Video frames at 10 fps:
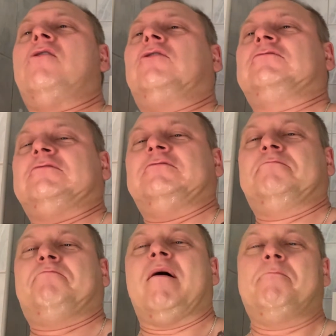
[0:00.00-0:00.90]
heart
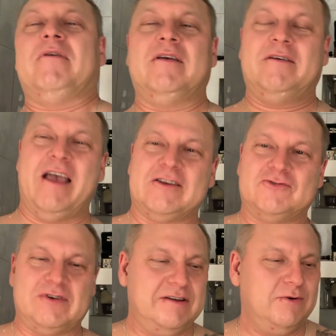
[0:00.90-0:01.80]
pumping
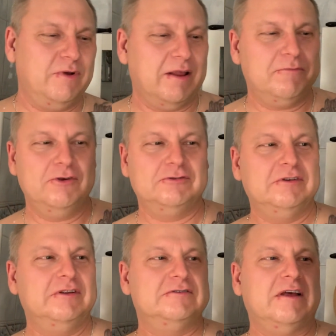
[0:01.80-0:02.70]
extra when I'm
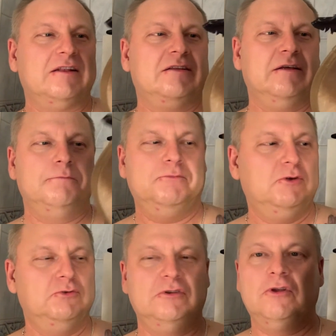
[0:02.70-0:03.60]
using this hat.
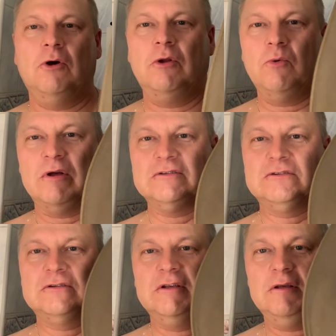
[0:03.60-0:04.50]
Use it only
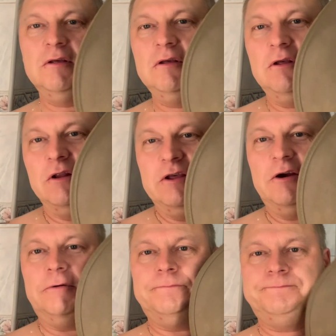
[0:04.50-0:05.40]
once in a
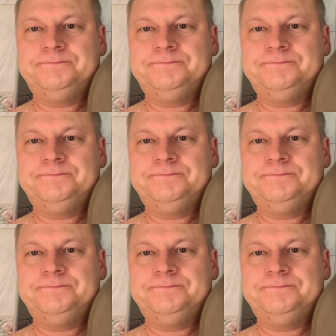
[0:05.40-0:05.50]
year.